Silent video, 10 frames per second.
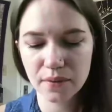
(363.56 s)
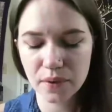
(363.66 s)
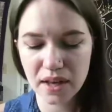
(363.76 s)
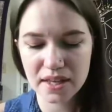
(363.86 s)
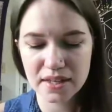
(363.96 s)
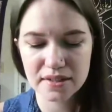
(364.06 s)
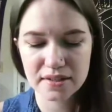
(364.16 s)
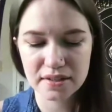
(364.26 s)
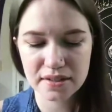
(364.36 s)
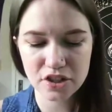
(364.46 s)
was
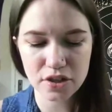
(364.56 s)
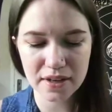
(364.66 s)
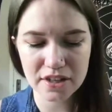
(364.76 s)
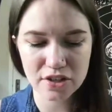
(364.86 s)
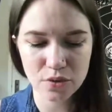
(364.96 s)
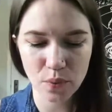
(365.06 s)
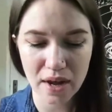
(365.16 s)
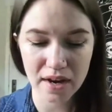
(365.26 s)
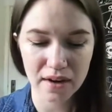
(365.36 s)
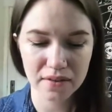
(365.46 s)
a situation
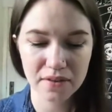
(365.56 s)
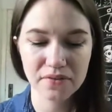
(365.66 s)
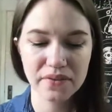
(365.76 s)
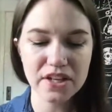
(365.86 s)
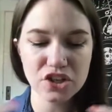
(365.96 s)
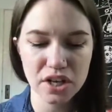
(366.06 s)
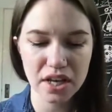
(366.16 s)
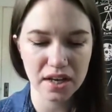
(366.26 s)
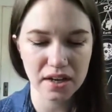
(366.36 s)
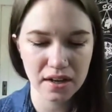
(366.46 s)
where the
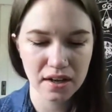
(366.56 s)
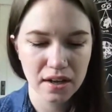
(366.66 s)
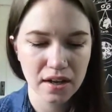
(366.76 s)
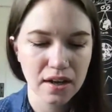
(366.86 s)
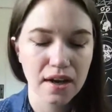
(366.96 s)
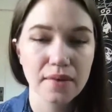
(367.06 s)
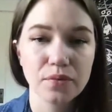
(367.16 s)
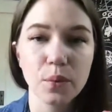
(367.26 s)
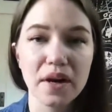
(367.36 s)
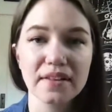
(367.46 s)
vision of
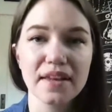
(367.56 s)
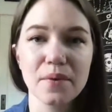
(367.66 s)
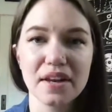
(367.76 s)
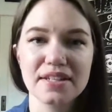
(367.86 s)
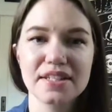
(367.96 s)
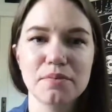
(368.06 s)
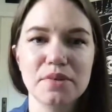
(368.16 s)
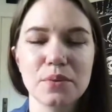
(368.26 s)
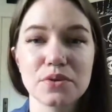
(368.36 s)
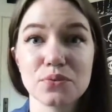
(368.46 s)
where they wanted to be
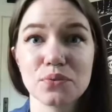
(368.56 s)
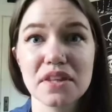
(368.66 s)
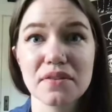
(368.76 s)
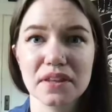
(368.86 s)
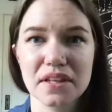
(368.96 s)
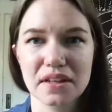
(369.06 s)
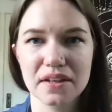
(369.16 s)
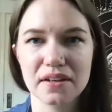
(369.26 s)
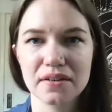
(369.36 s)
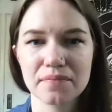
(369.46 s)
was really, really
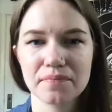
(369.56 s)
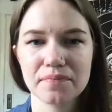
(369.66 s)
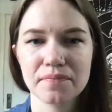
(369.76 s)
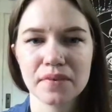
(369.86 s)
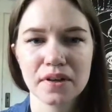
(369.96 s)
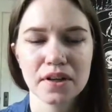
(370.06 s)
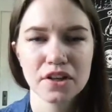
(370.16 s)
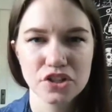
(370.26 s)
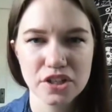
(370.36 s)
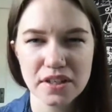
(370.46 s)
clear.
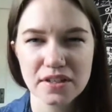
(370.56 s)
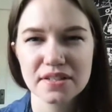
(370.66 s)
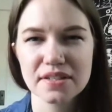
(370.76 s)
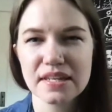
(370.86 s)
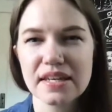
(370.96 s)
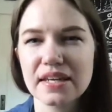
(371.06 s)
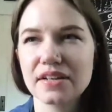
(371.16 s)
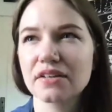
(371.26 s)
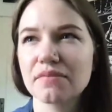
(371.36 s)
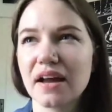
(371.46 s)
She could see in
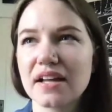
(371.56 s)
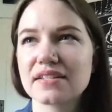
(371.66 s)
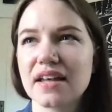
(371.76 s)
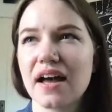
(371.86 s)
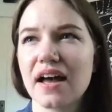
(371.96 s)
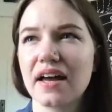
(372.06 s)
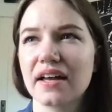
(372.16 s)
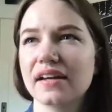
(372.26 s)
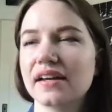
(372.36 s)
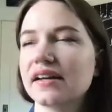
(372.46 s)
her mind's eye,